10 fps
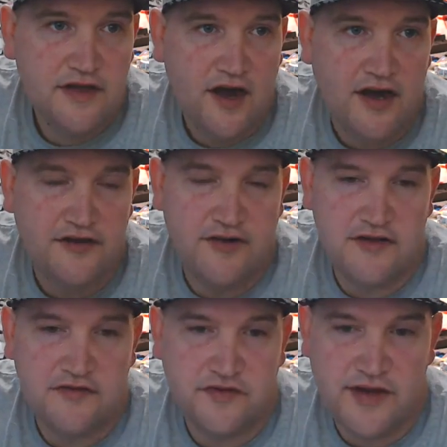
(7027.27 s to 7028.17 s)
Are you
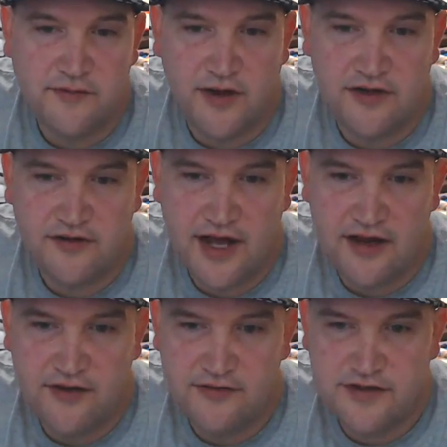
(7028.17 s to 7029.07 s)
running Flight 1 on
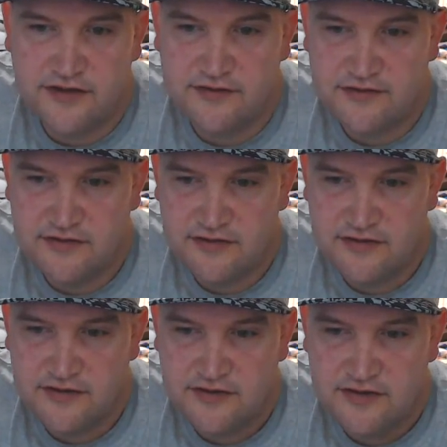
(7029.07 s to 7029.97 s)
that O2?
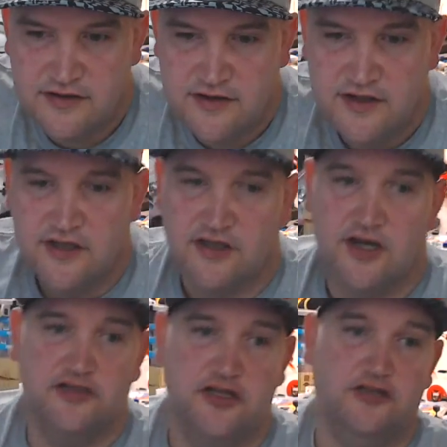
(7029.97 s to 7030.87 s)

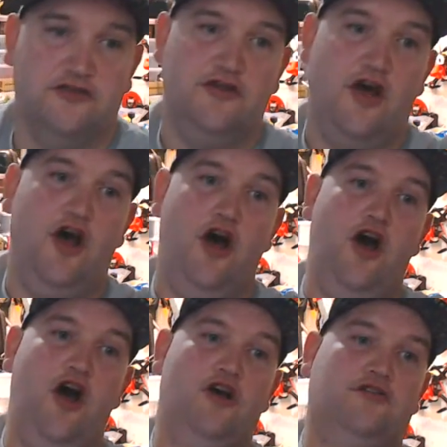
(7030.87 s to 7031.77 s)
Cause it
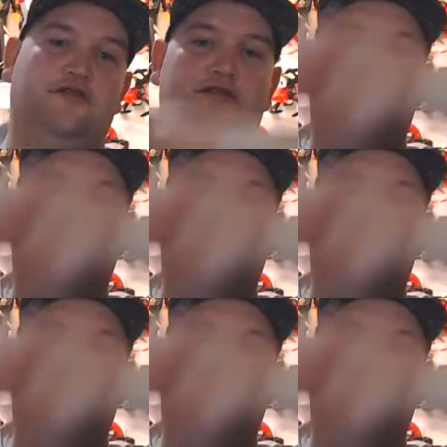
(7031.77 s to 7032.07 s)
sucks.